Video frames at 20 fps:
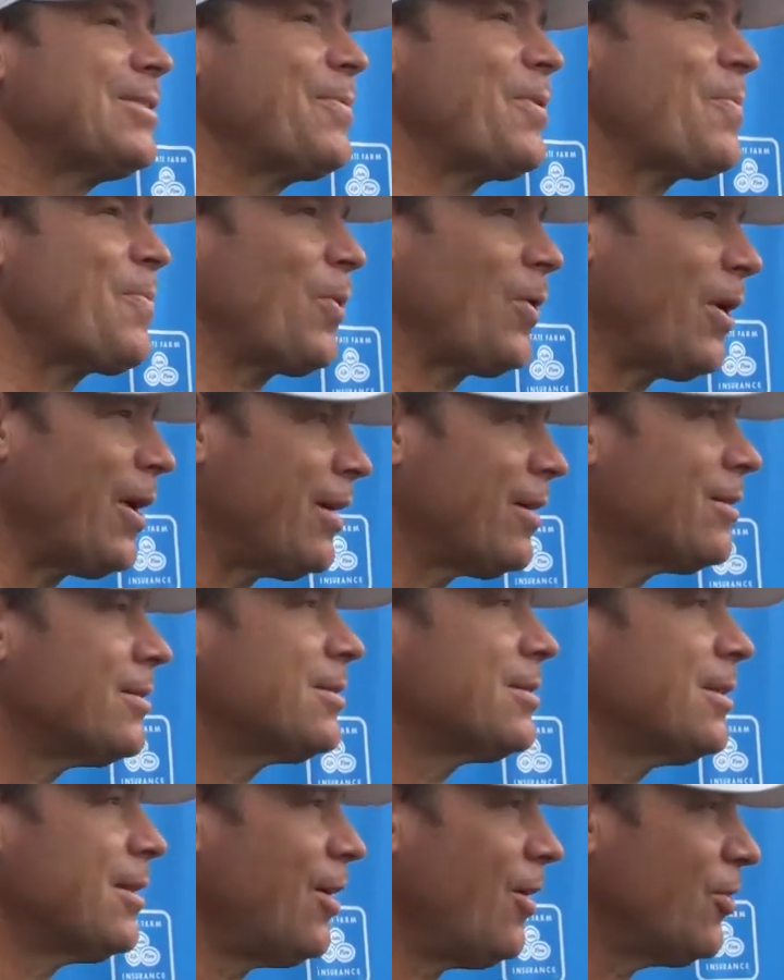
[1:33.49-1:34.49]
Some of the
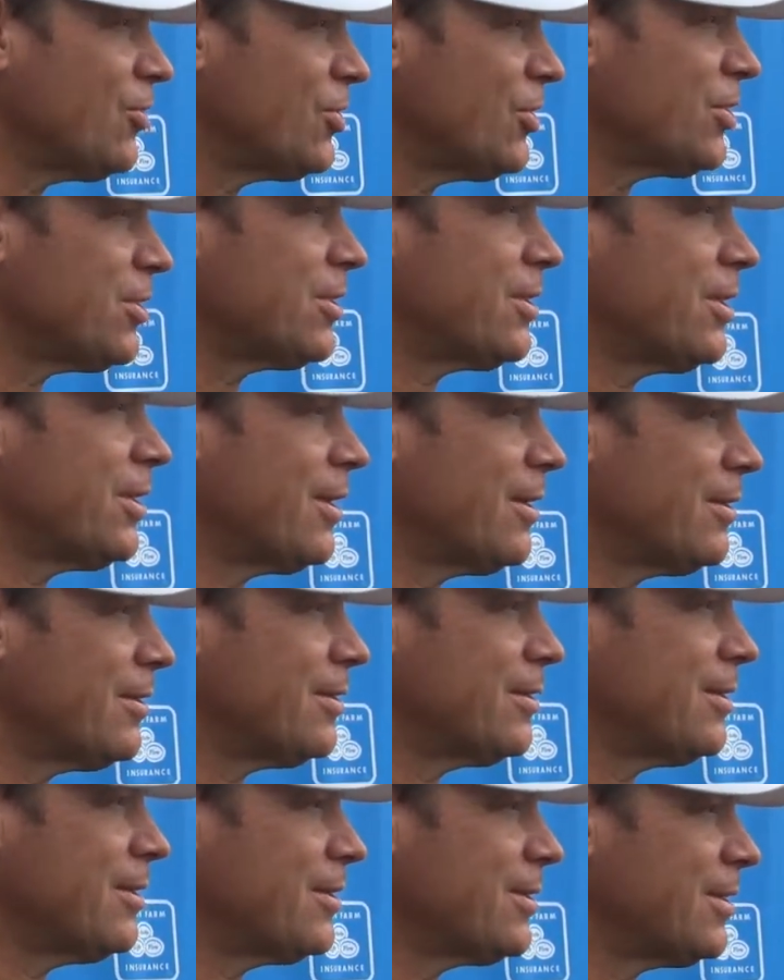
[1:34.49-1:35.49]
players, you know, just the
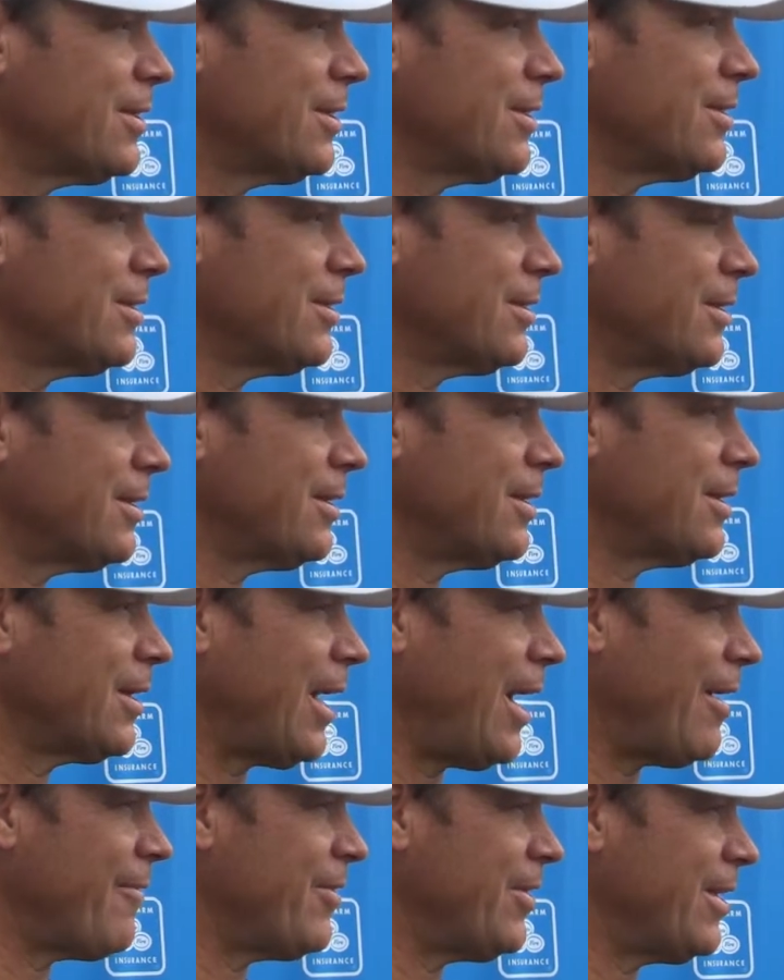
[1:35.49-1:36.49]

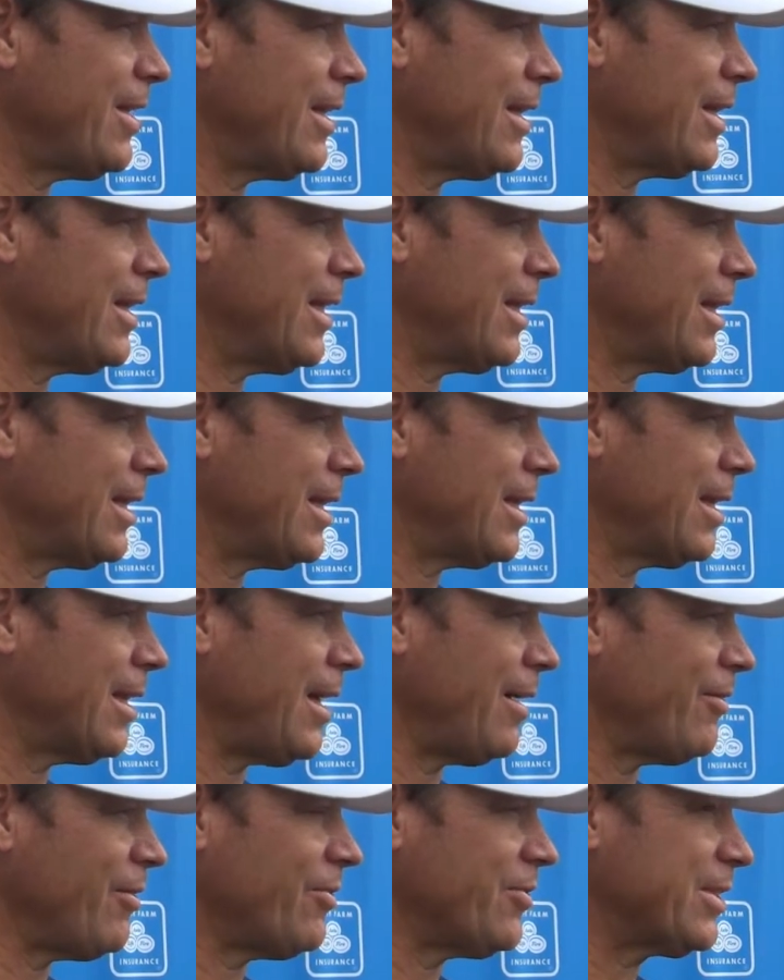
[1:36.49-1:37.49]

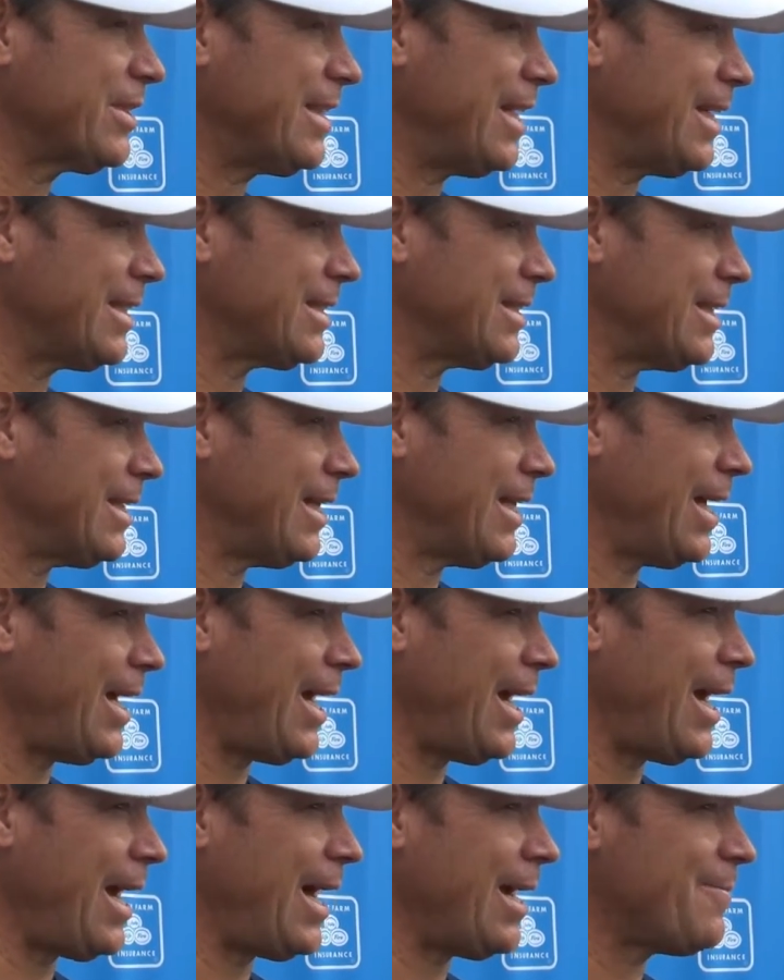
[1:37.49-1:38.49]
level of intensity
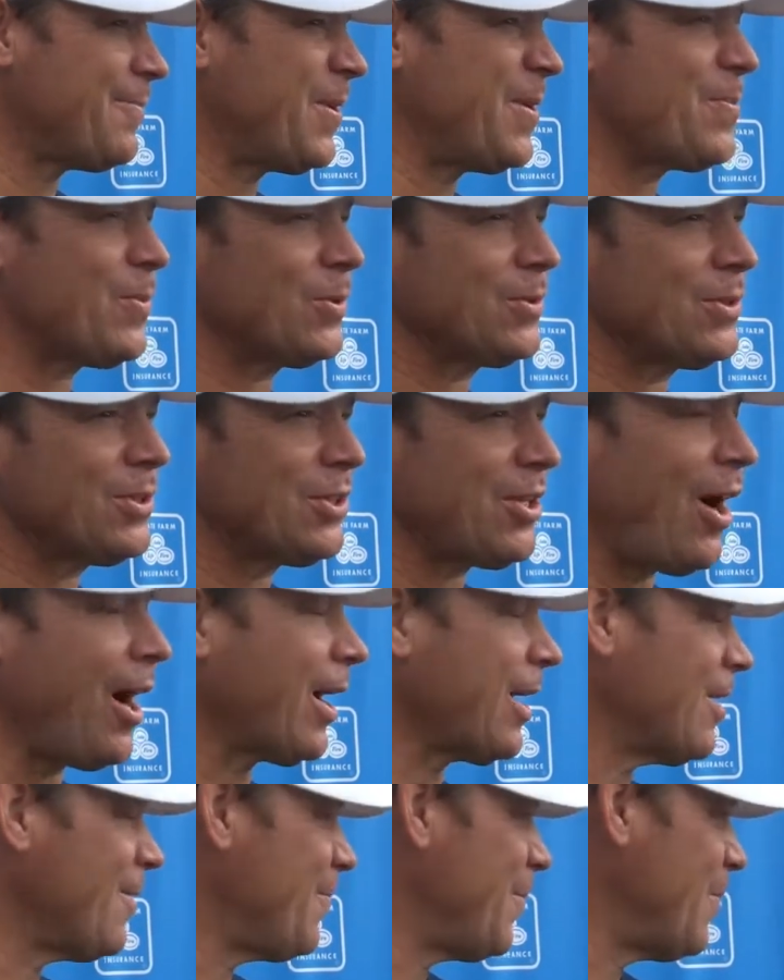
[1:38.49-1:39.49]
they had. People just
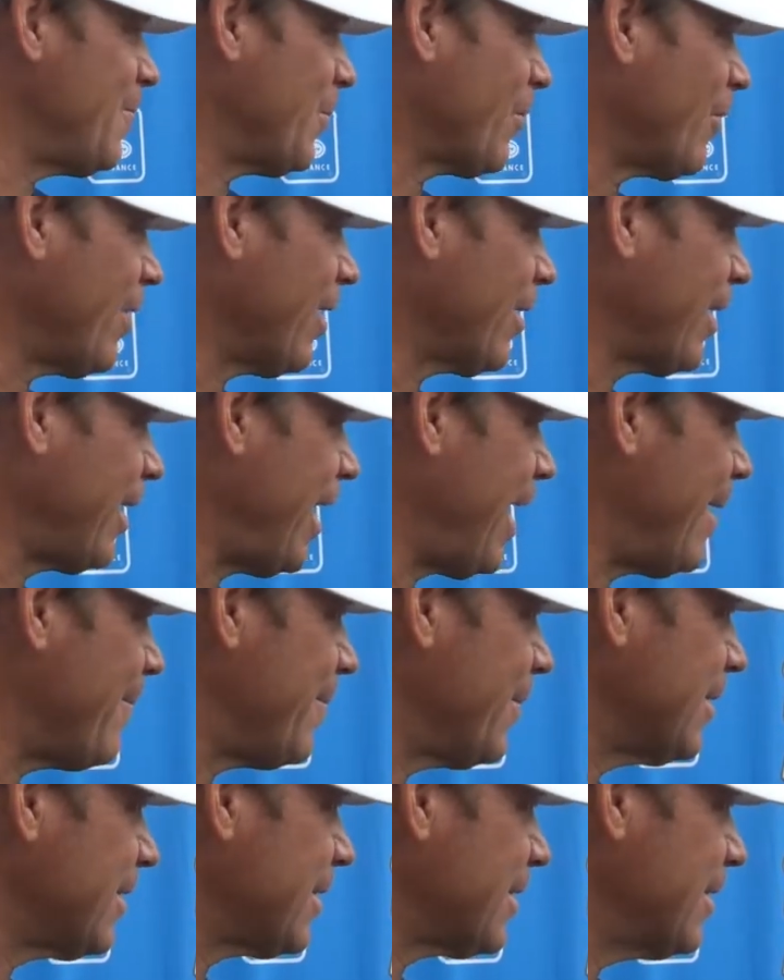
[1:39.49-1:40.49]
talking to people around
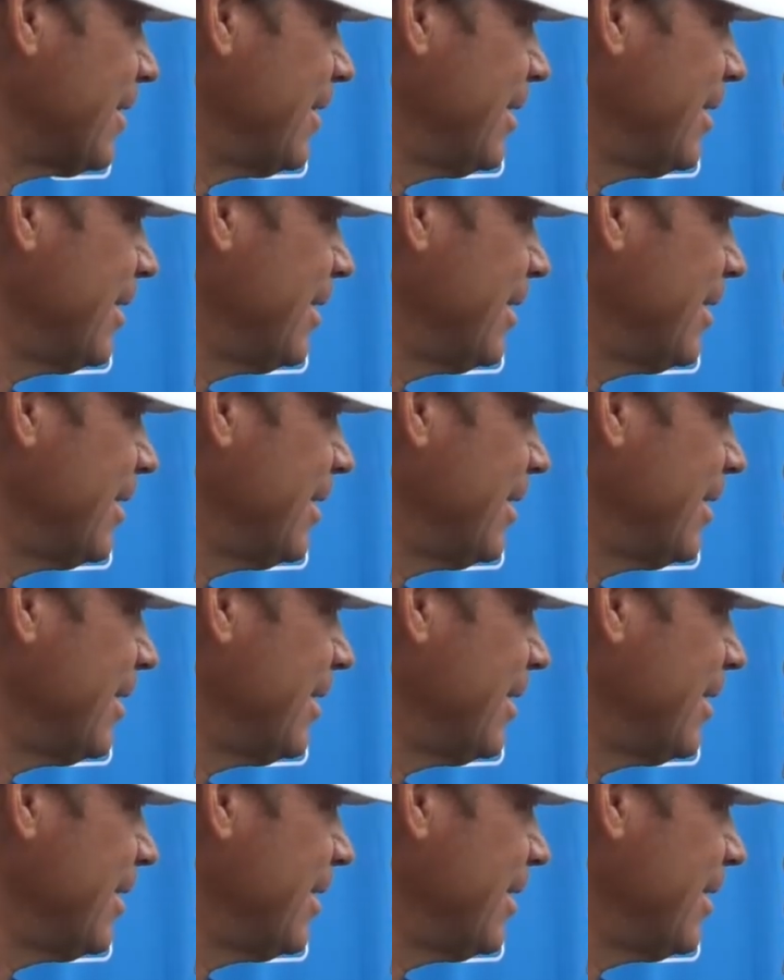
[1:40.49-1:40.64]
campus.